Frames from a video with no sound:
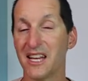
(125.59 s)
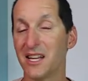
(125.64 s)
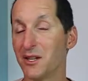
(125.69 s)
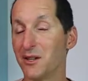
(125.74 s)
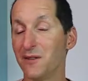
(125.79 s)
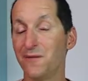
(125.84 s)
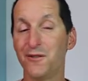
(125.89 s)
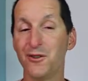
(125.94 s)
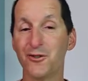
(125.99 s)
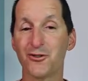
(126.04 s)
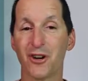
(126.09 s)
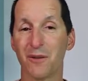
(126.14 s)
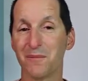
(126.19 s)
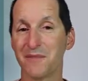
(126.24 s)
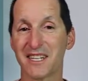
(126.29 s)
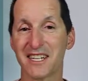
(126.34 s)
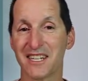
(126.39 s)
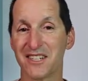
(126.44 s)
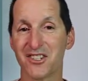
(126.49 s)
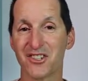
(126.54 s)
If you drop the
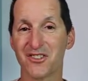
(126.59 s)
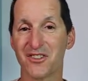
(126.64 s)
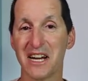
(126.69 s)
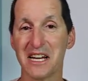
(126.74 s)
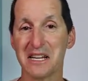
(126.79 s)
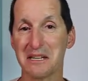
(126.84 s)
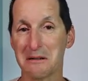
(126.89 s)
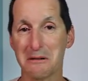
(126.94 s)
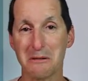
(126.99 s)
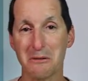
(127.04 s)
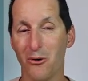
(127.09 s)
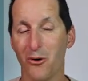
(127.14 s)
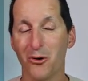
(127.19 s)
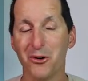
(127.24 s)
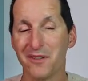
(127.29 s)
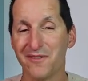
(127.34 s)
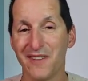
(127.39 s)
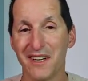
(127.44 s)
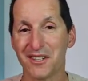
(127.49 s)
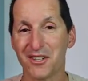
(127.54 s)
constraint, all
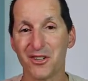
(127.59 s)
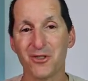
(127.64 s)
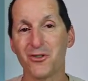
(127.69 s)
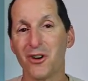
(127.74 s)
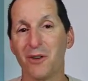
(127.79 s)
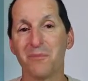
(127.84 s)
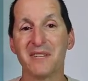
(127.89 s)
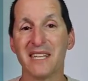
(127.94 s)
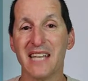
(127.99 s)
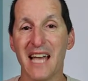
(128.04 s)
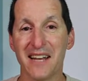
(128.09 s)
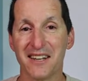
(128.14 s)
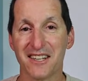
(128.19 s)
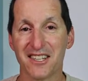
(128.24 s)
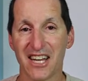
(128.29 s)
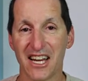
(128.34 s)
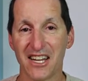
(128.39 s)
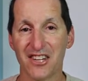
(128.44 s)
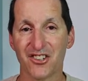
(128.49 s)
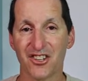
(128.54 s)
you've done is drop the
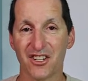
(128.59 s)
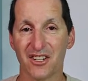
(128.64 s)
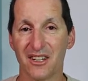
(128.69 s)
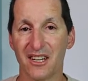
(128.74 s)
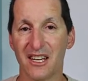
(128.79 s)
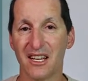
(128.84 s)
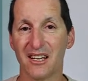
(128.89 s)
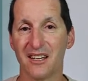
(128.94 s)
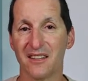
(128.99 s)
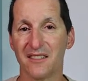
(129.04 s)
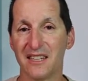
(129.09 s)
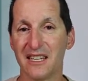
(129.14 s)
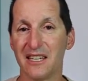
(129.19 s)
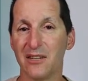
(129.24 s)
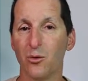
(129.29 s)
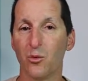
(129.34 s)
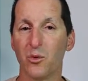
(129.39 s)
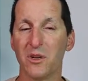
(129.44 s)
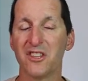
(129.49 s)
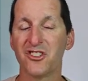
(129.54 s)
annotation. The
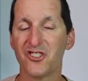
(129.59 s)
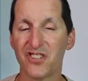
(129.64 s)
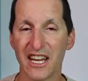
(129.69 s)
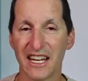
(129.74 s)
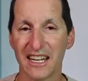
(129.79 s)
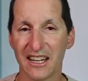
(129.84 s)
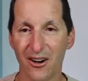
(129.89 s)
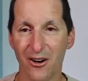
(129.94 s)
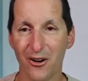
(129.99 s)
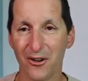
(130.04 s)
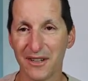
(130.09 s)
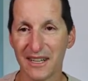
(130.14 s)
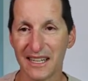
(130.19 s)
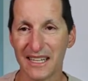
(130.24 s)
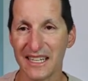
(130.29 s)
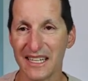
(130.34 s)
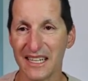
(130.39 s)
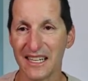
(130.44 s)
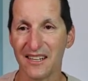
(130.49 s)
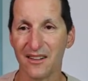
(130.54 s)
with check
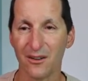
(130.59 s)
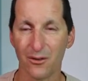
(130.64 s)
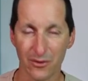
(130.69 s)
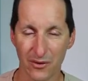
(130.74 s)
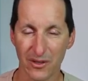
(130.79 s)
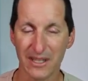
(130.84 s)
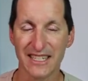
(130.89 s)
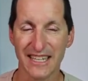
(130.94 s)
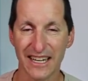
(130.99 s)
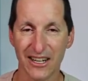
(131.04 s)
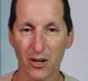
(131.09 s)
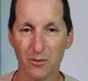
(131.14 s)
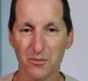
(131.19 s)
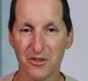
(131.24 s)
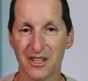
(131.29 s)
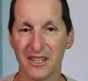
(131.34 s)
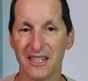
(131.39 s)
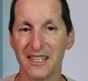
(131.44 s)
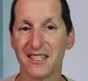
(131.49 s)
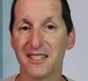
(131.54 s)
only or with check
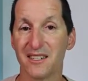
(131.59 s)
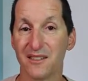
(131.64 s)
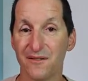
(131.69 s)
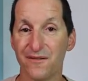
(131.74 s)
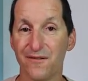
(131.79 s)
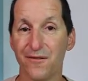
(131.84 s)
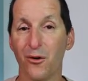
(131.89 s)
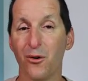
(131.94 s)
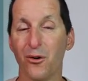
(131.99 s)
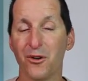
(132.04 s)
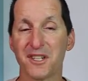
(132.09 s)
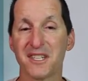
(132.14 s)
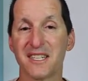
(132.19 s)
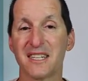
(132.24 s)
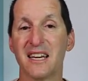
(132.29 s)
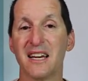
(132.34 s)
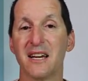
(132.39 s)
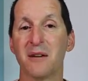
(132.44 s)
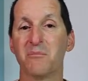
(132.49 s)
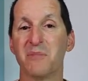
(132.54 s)
option is enforced
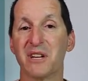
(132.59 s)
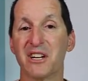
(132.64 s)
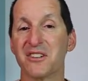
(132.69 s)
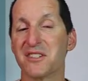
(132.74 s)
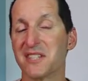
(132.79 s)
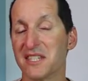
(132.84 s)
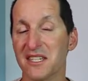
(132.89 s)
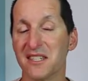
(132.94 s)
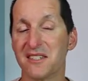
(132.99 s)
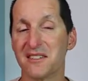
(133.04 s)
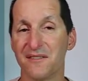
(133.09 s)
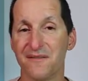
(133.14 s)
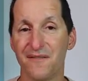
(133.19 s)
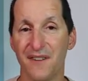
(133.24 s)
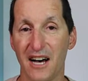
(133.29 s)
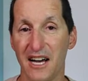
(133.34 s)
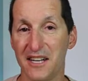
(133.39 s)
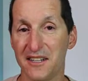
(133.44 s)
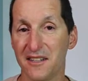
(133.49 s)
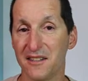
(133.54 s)
because it is
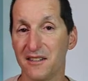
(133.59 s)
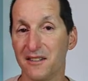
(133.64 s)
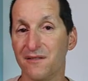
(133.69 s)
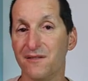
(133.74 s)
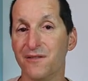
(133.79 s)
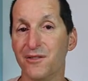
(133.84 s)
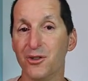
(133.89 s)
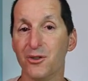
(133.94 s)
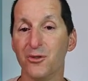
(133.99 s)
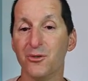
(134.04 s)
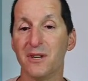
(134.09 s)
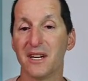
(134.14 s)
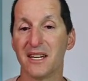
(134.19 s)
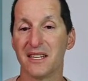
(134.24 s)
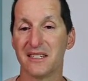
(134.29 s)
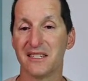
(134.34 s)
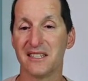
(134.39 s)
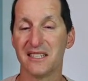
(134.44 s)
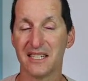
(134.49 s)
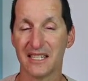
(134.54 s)
defined in the view
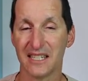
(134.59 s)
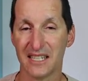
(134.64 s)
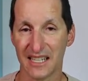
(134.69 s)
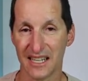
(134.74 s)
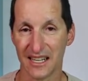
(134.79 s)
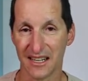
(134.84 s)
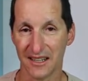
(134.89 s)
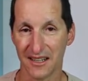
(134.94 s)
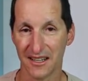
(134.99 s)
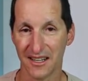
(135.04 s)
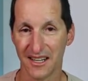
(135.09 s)
DDL.